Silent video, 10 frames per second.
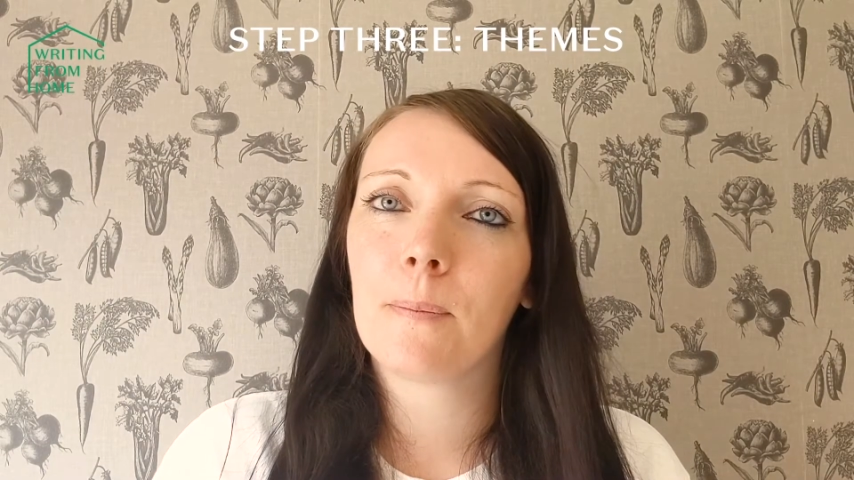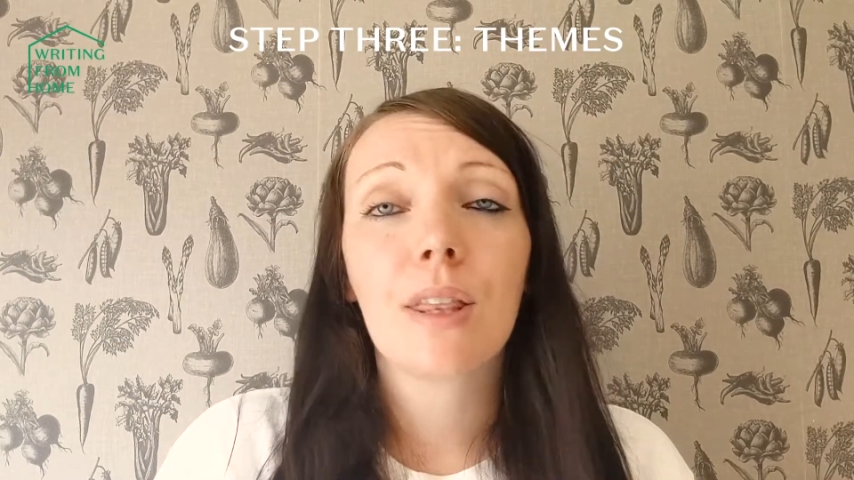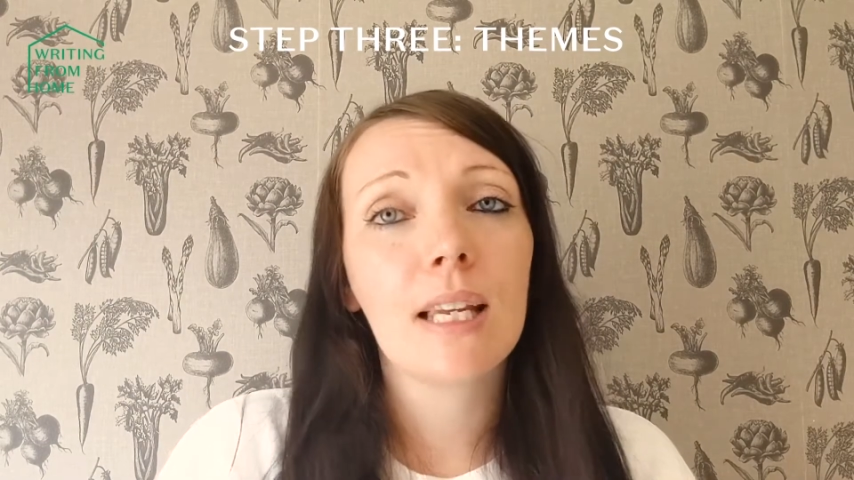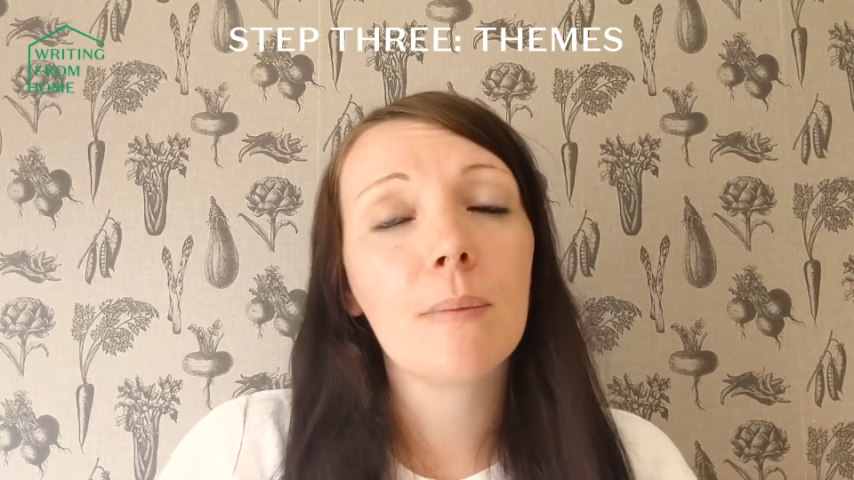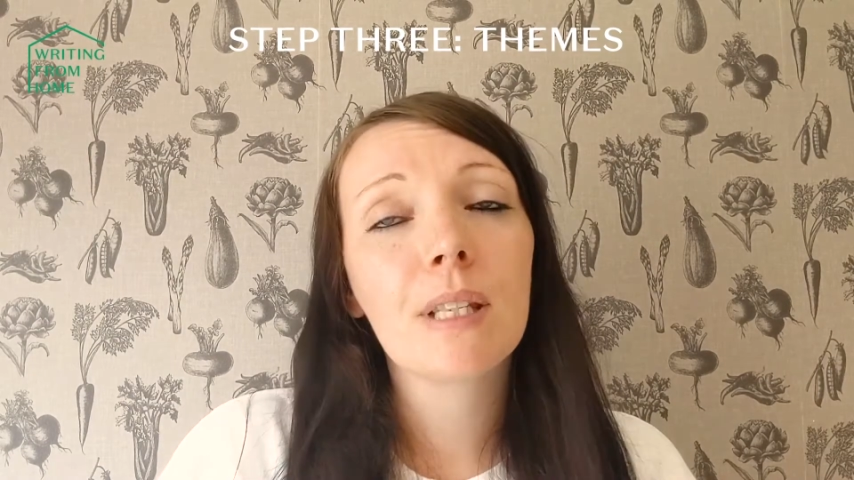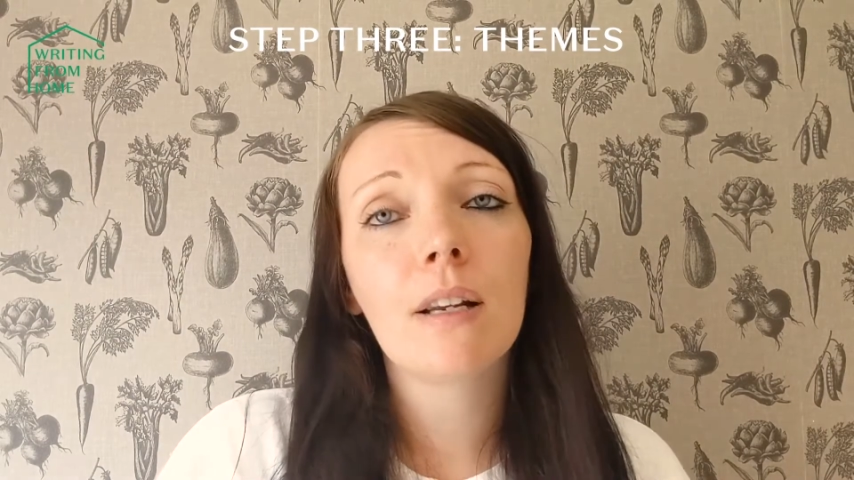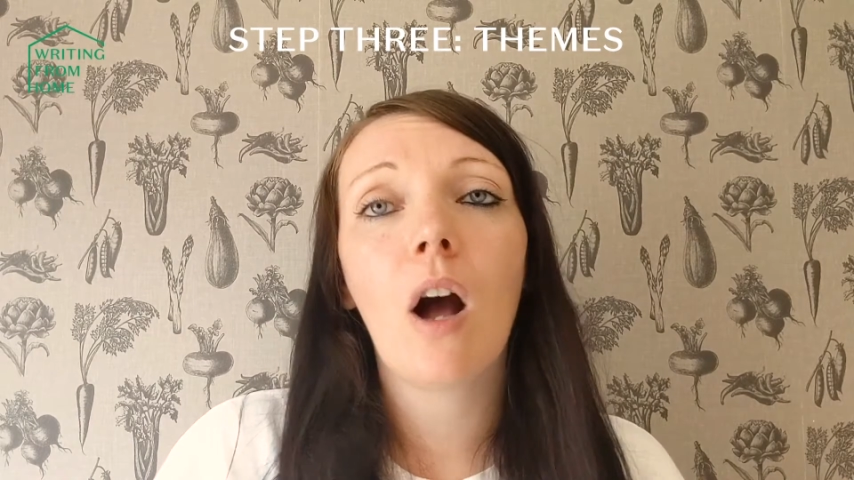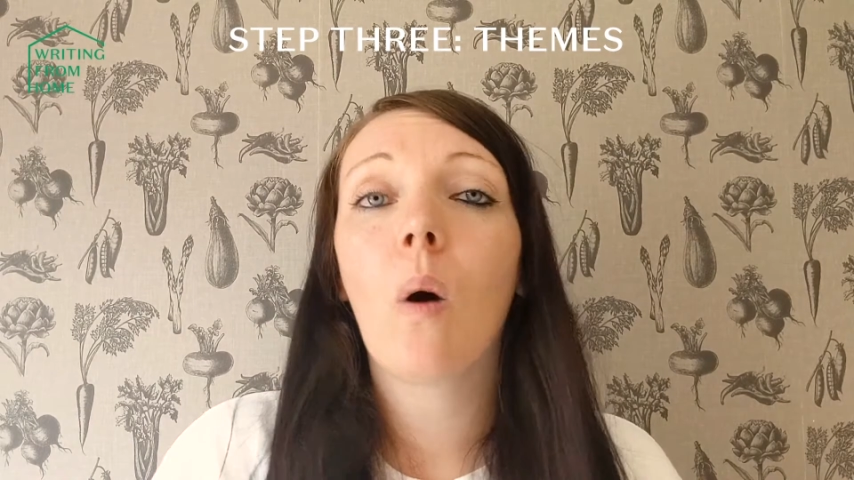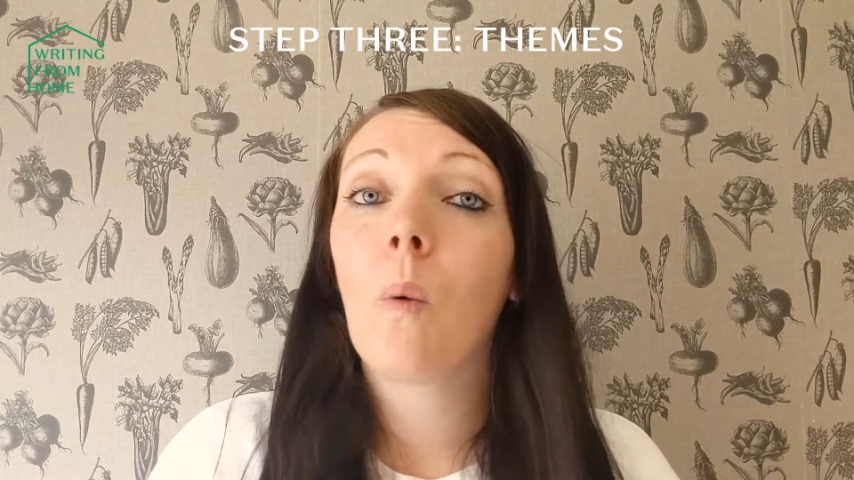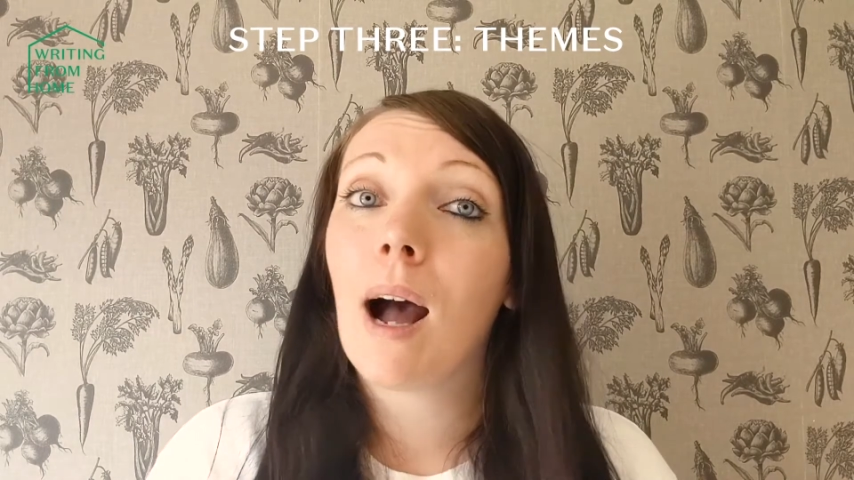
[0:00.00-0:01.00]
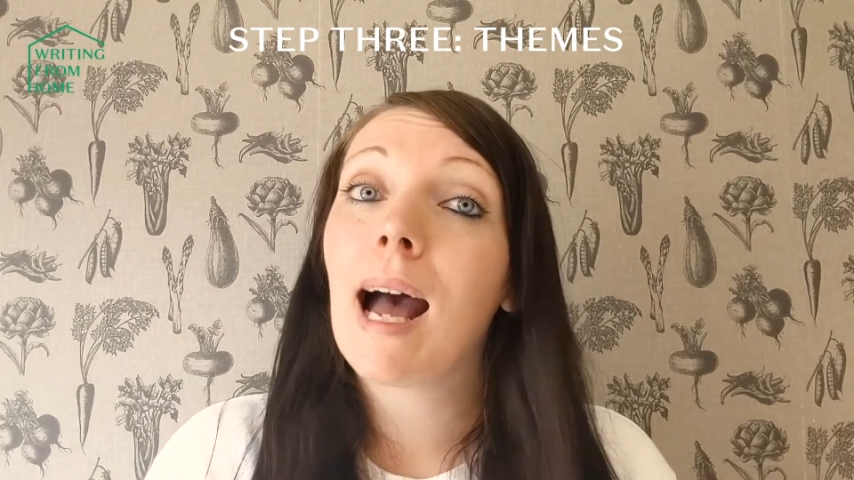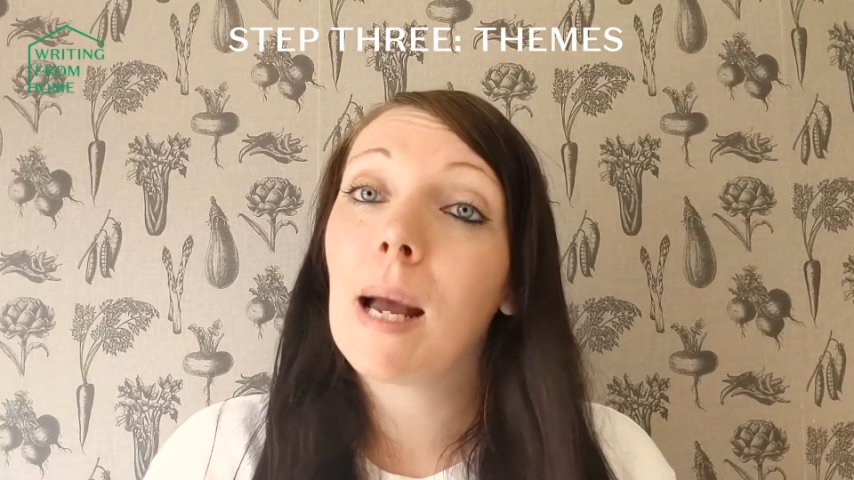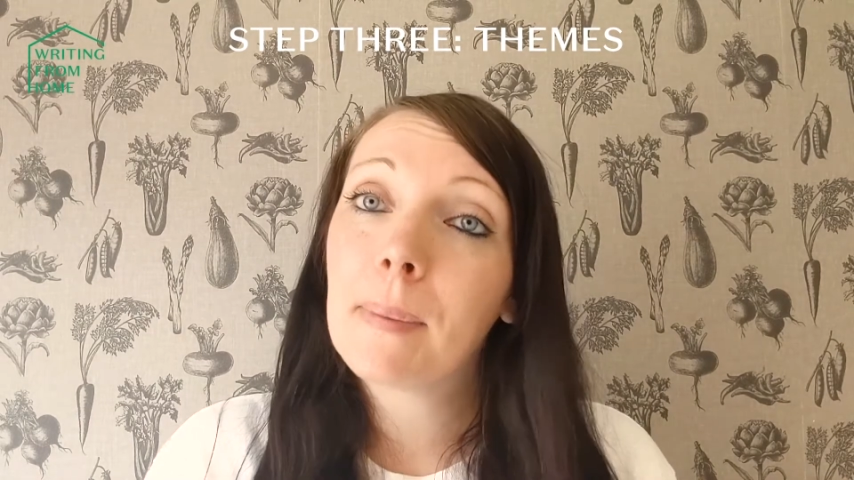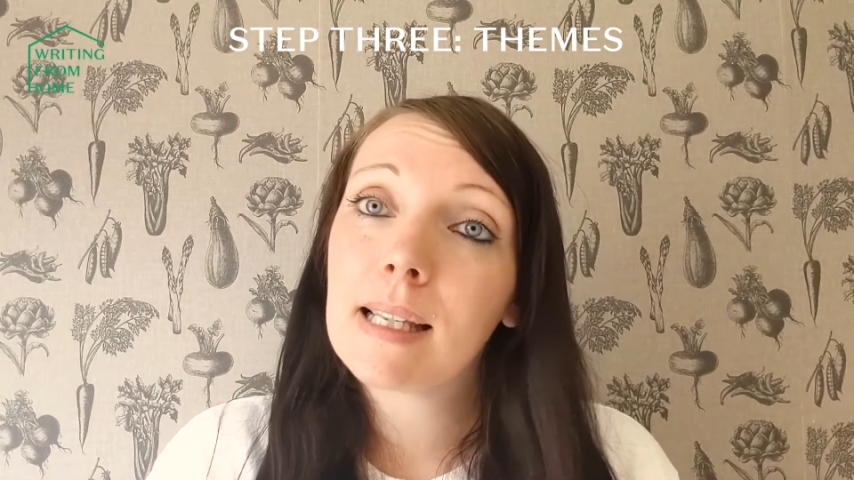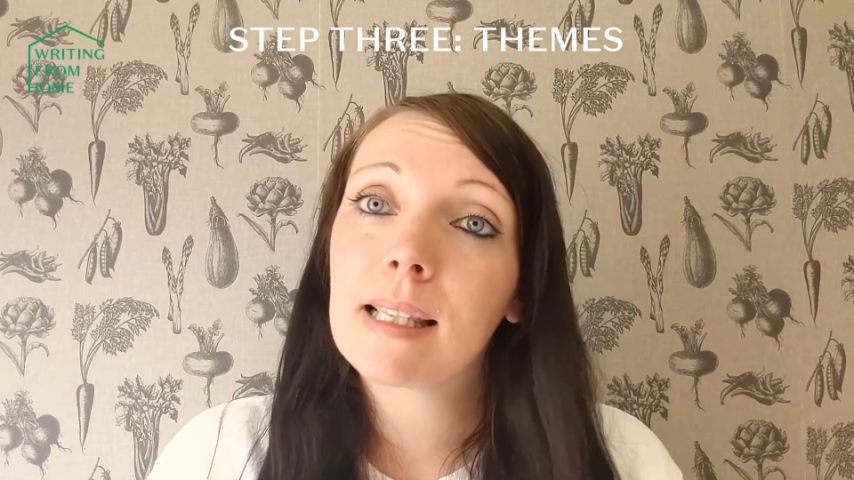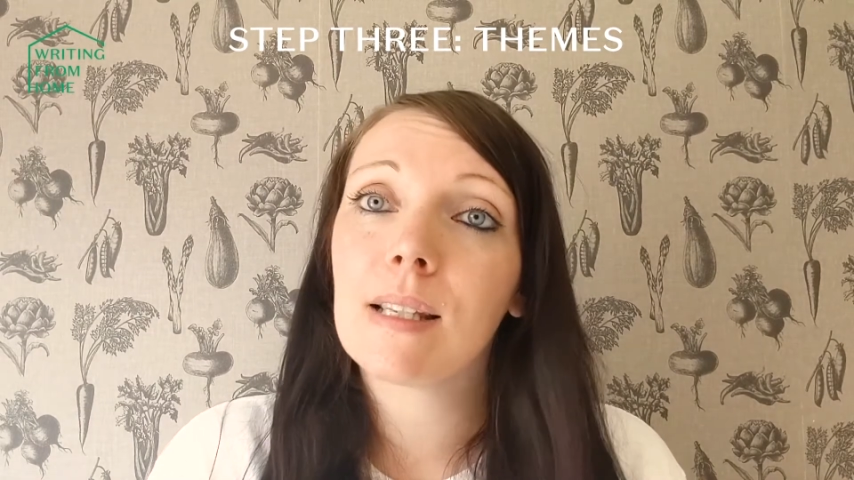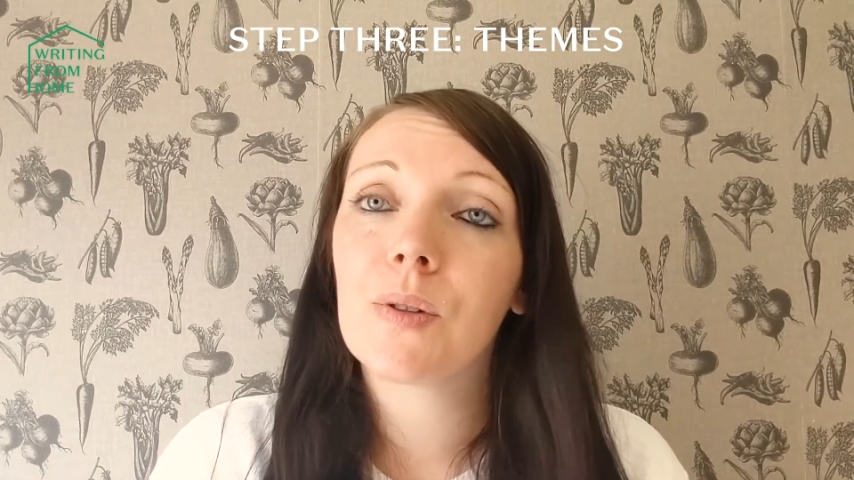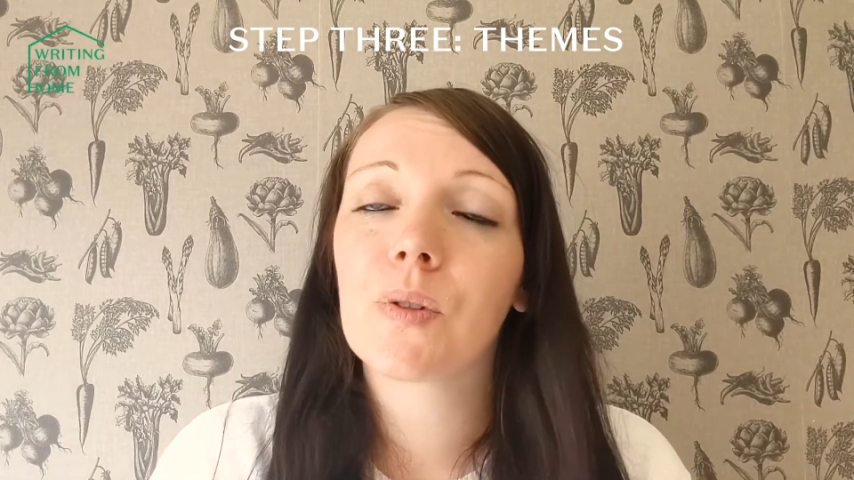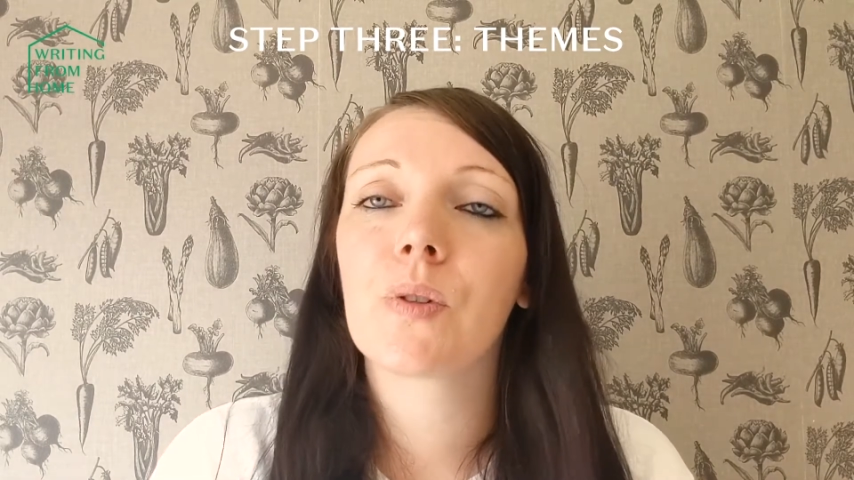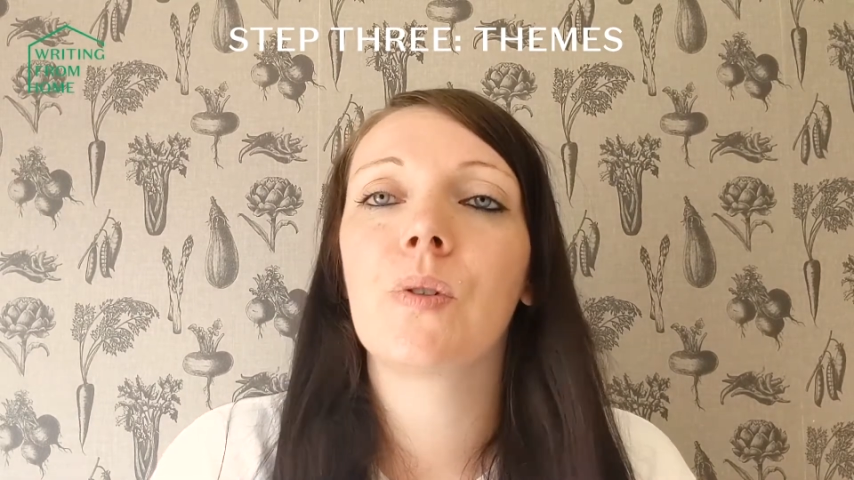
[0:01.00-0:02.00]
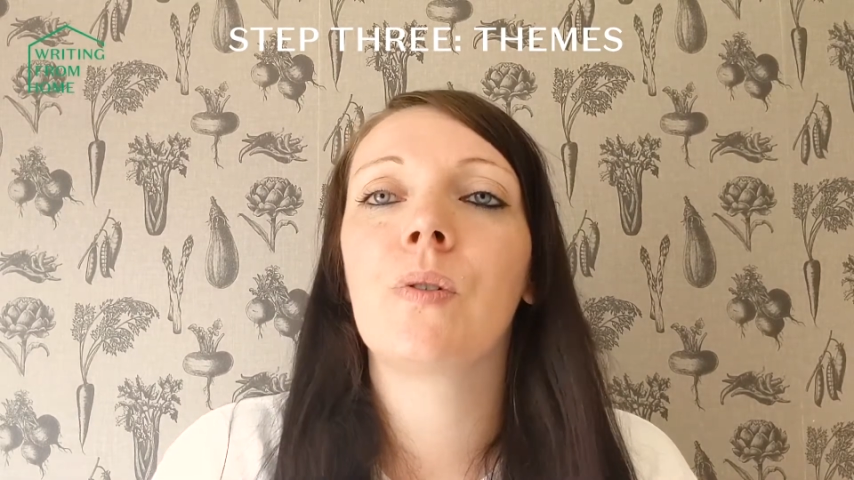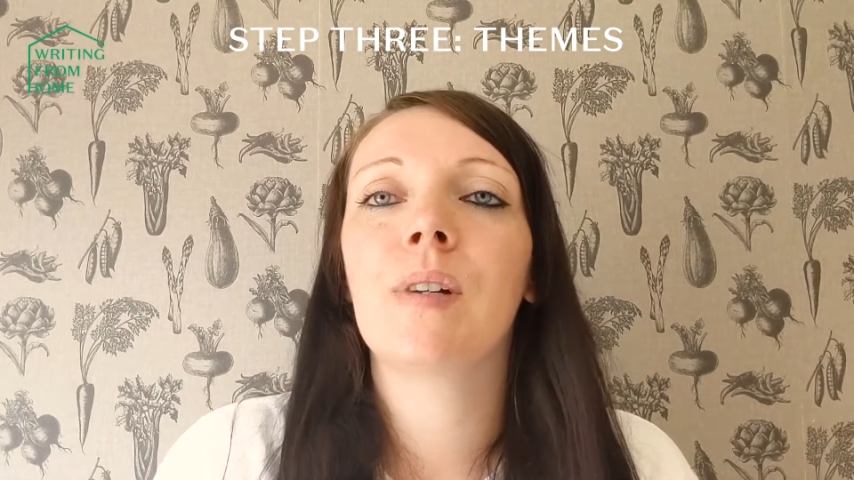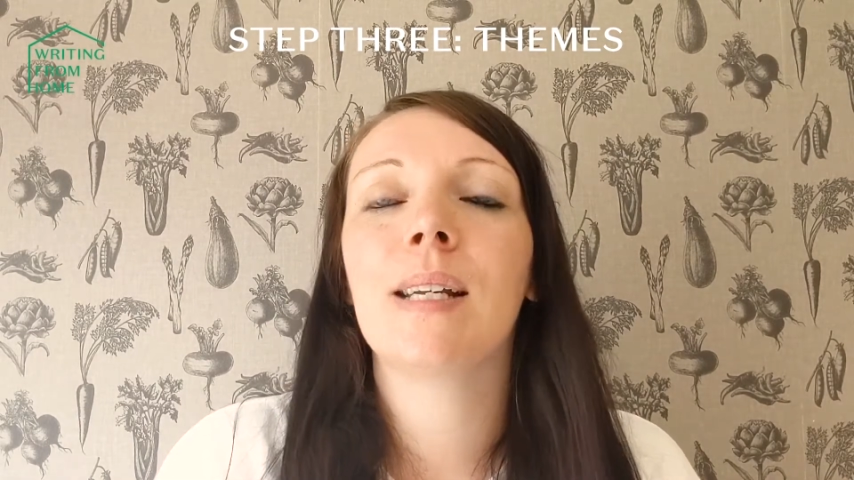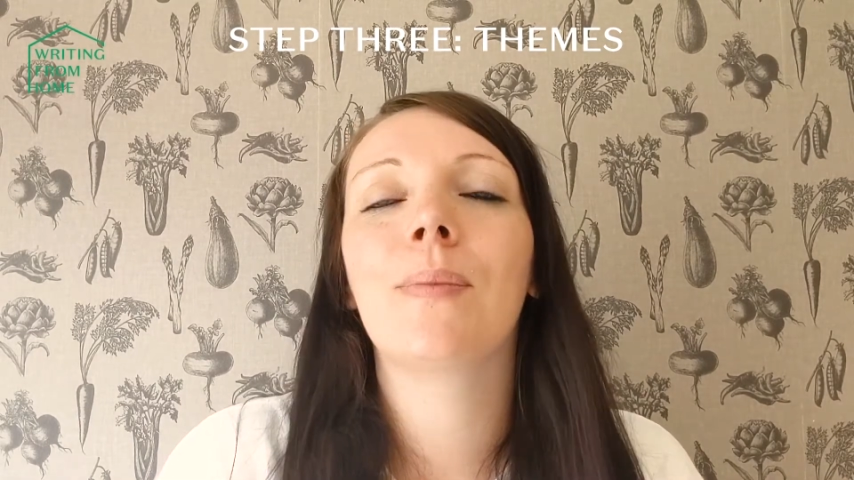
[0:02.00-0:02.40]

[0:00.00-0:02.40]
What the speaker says: Themes are not what happens in your story,